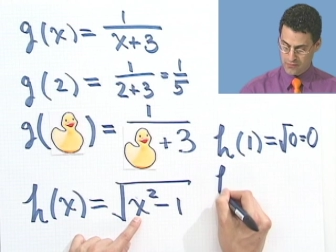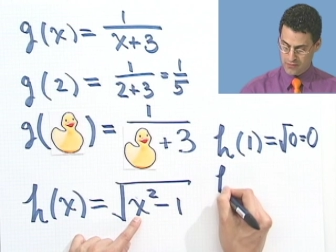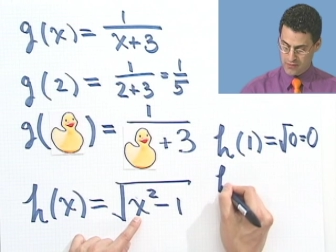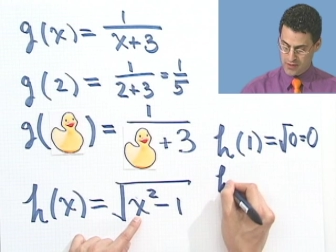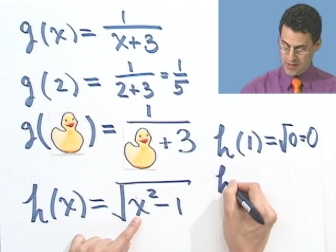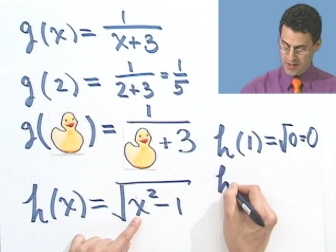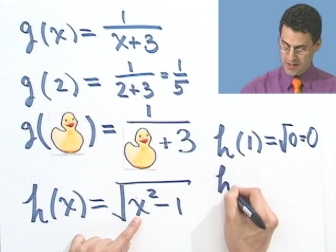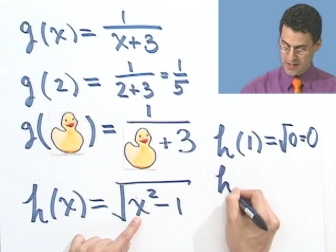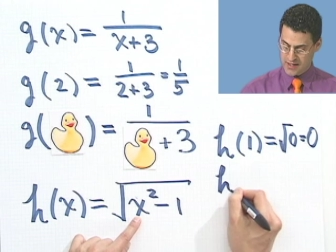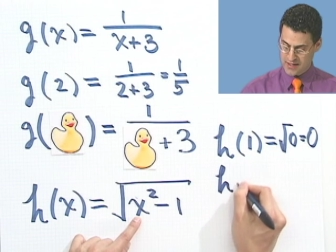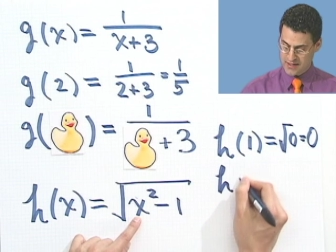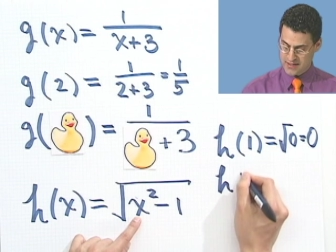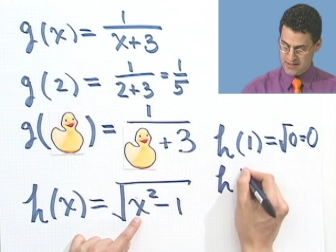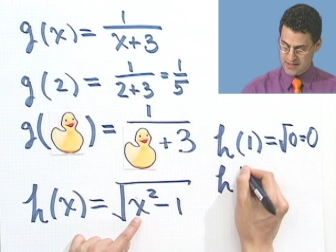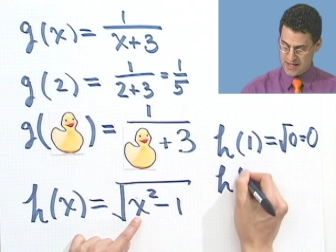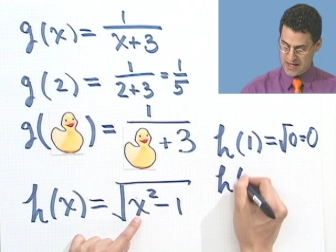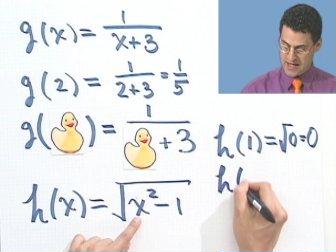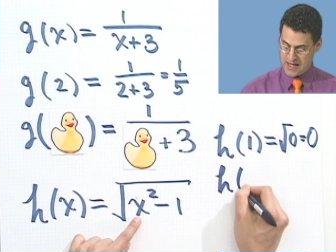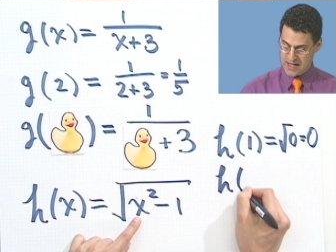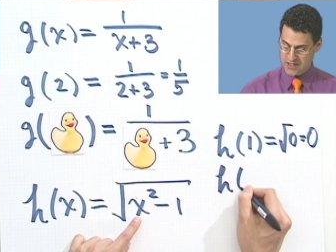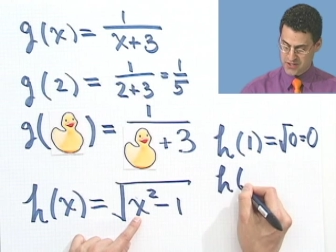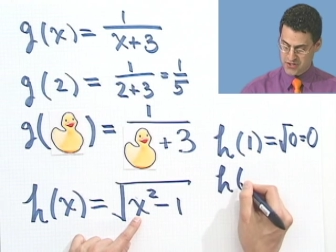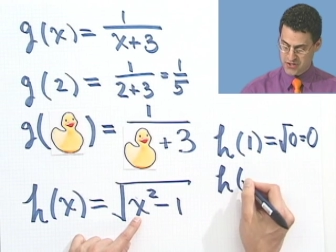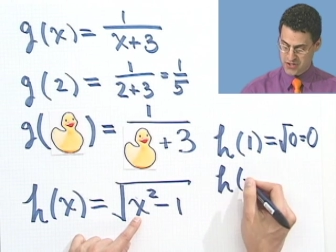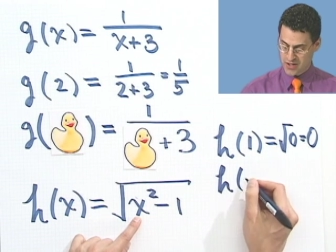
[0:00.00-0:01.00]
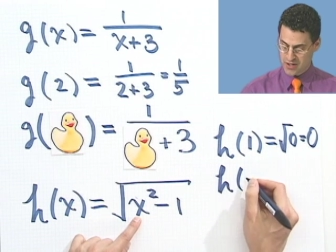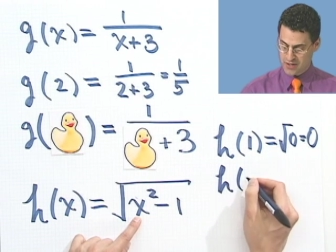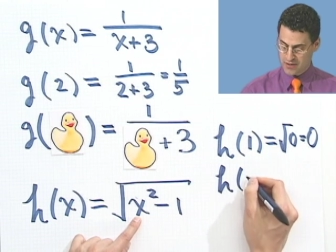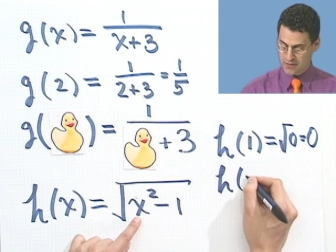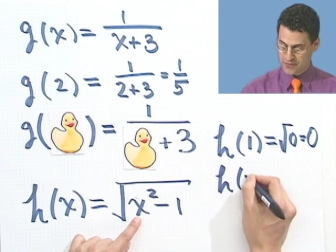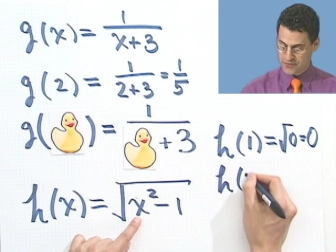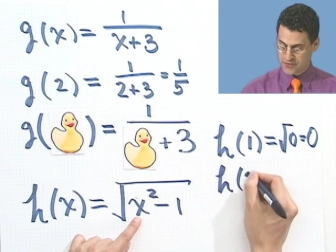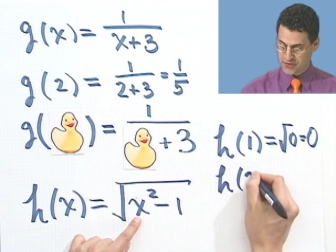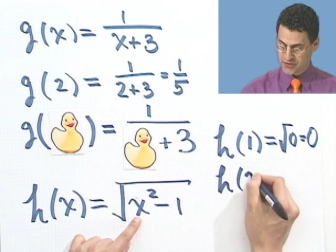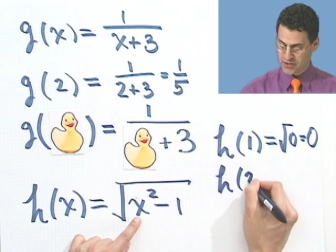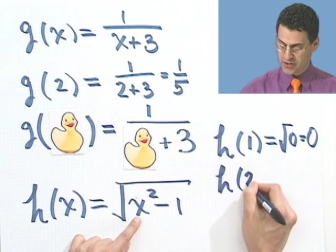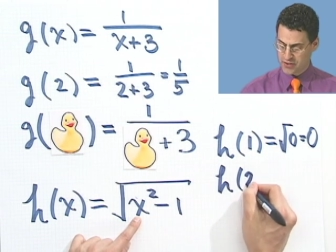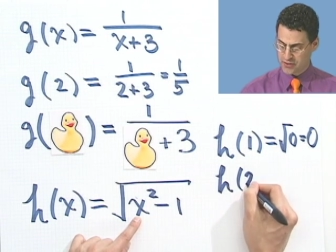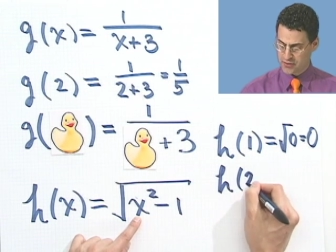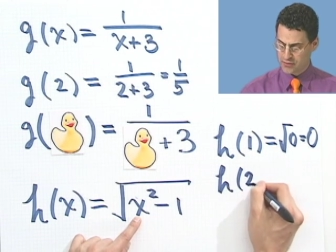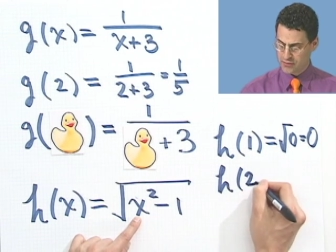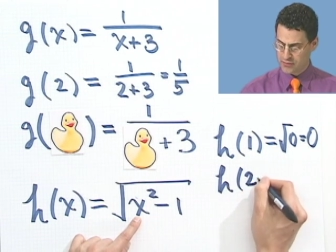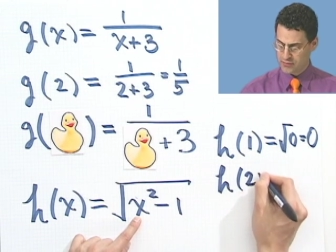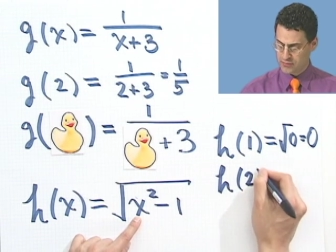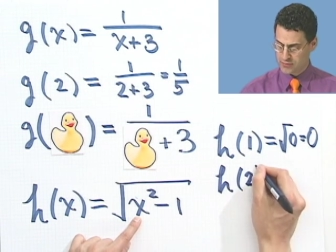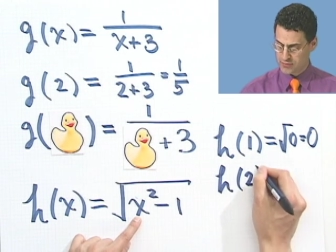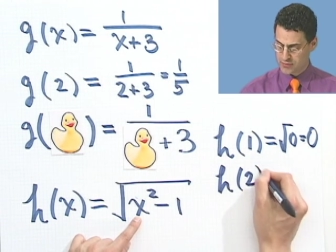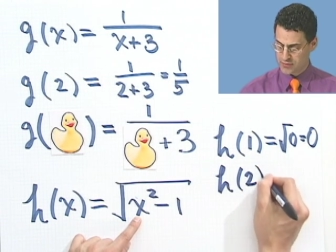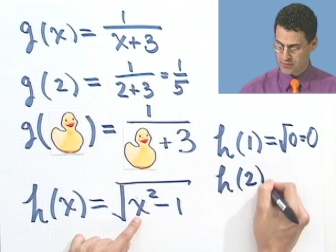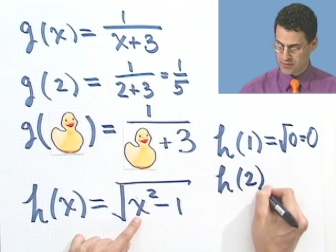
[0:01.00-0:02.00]
What is h of
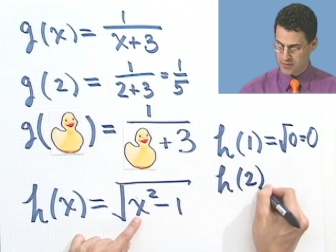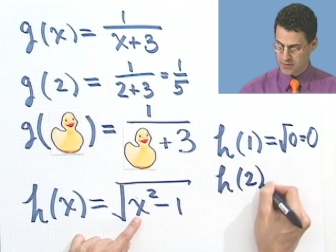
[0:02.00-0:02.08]
2?